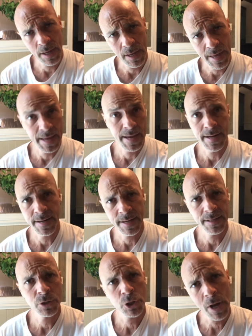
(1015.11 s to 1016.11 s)
aid
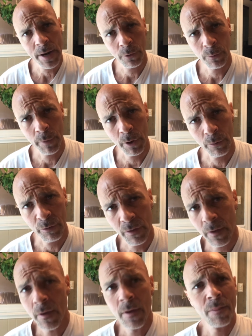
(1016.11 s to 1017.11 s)
in childbirth.
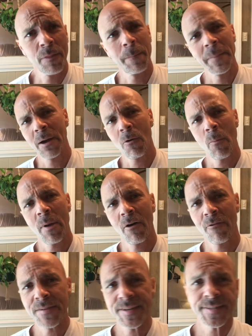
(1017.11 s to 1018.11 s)
The male
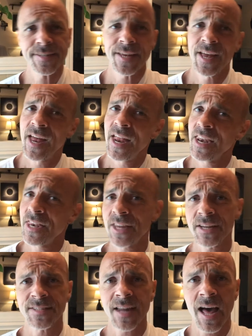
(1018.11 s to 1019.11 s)
pelvis
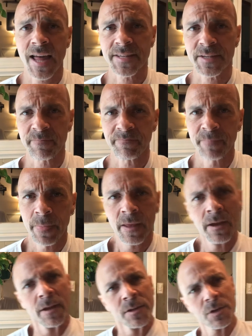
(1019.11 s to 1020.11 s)
does not.
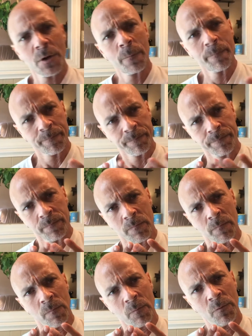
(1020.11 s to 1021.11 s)
So
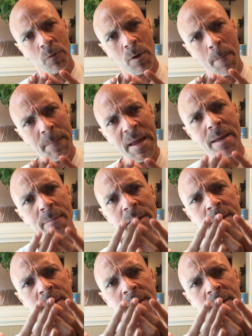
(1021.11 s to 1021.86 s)
for a baby